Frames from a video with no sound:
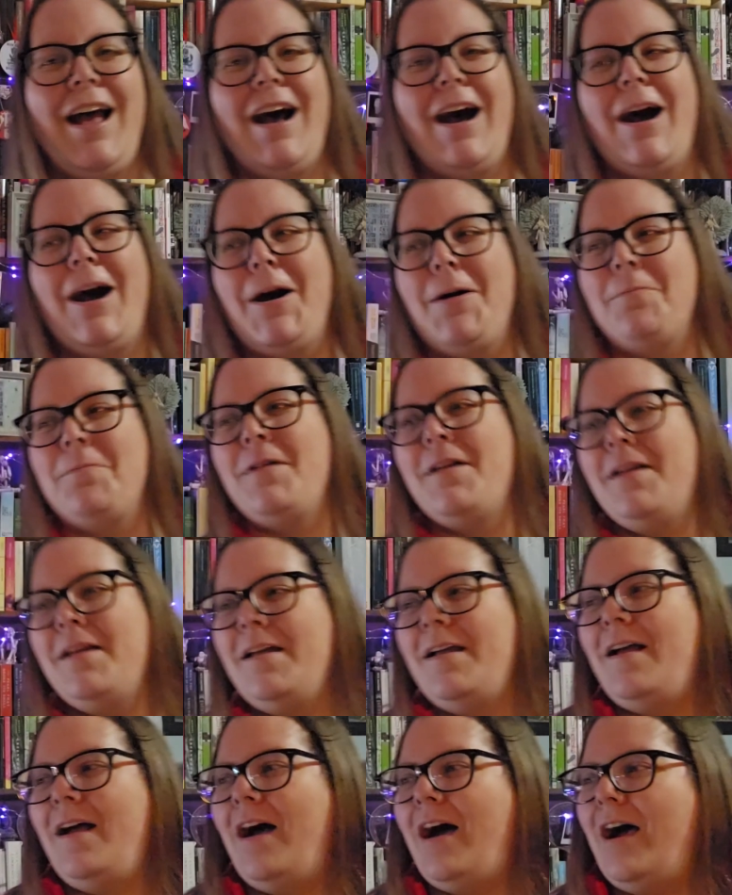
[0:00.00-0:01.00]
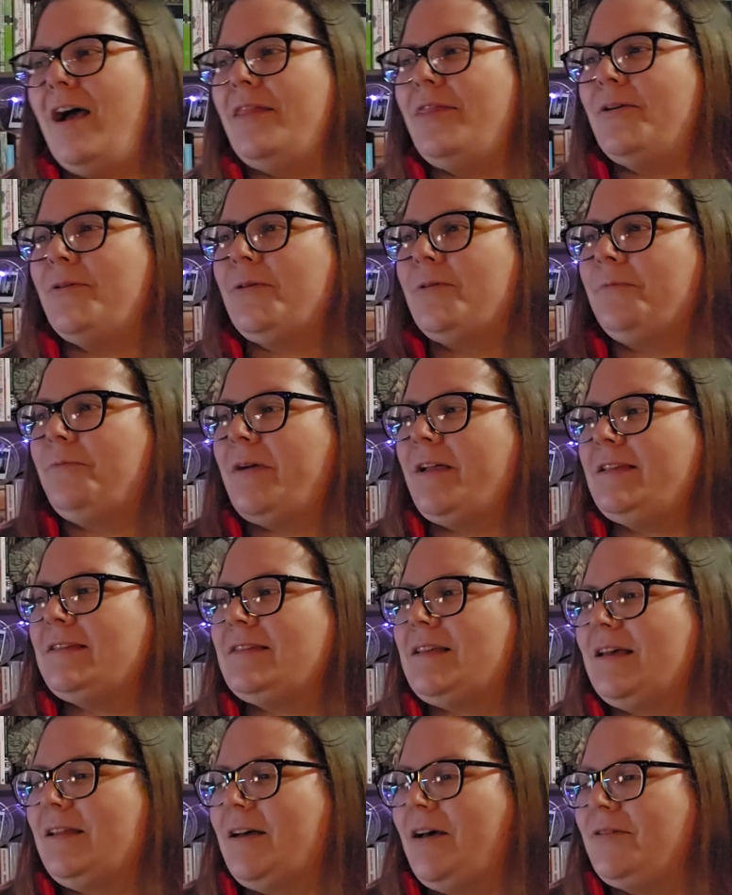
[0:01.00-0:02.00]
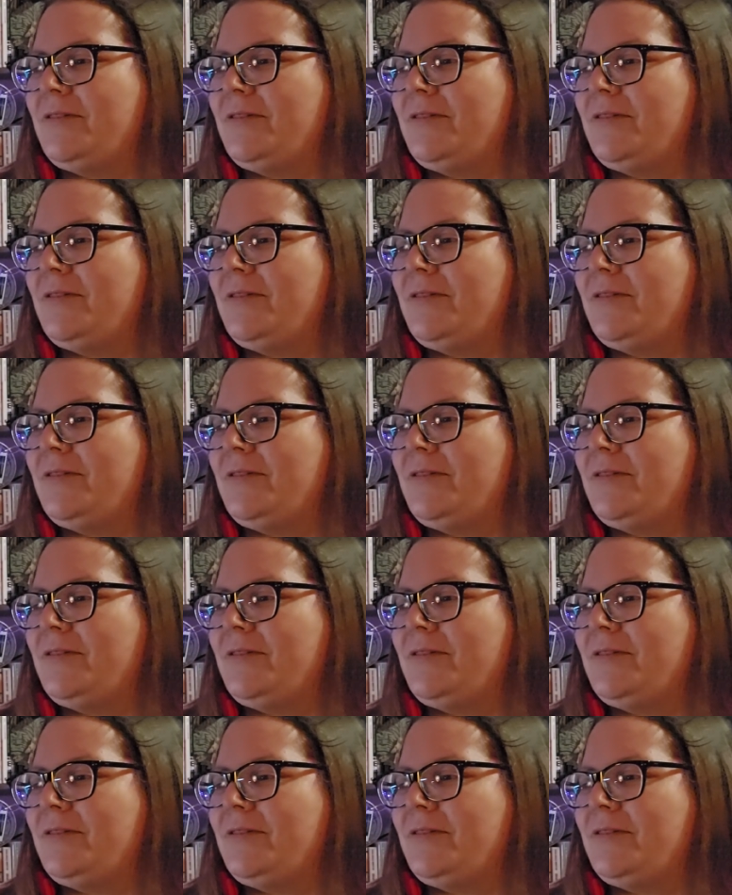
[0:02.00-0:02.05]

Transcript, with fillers: Um, there were ways that